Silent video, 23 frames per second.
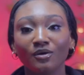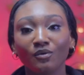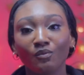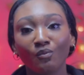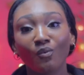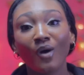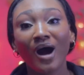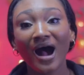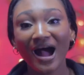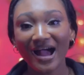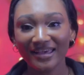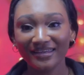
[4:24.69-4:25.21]

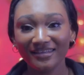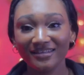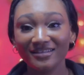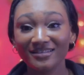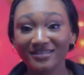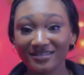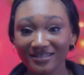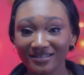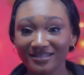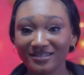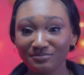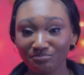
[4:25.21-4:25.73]
Why
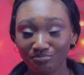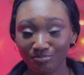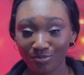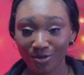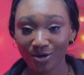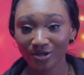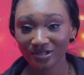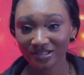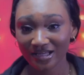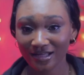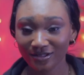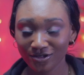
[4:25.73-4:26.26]
is it
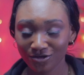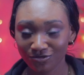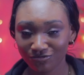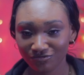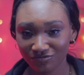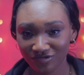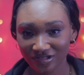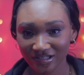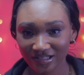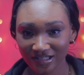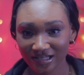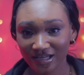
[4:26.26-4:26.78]
important to
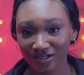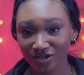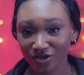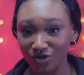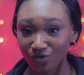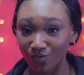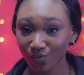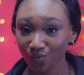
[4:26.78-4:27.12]
research?